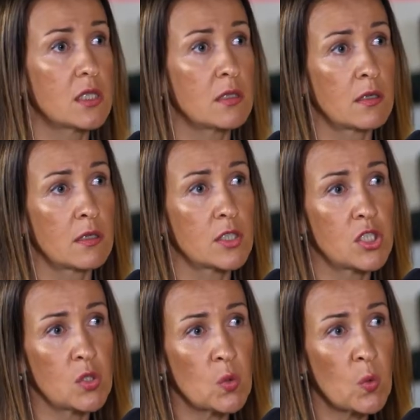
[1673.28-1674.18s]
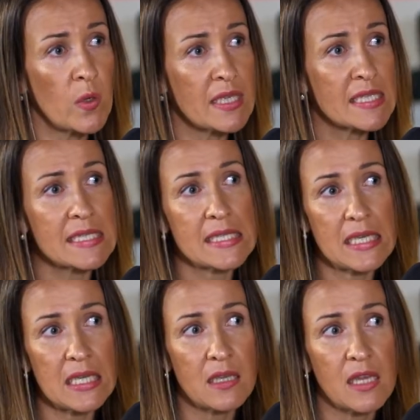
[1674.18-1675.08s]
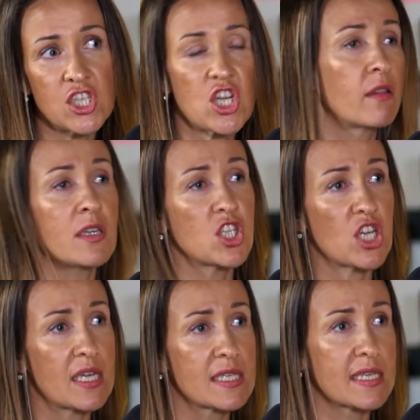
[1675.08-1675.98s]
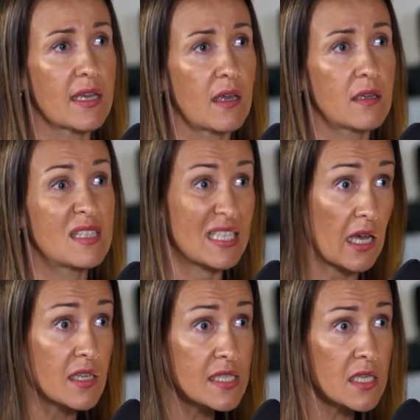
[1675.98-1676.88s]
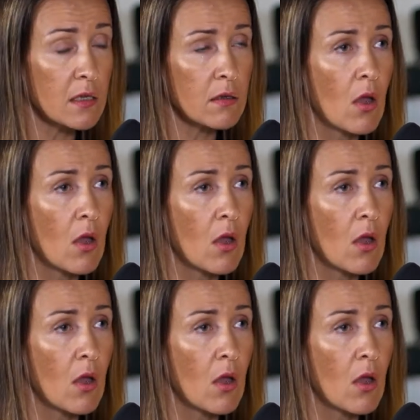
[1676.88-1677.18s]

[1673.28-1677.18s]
Do we see the challenge as a disaster,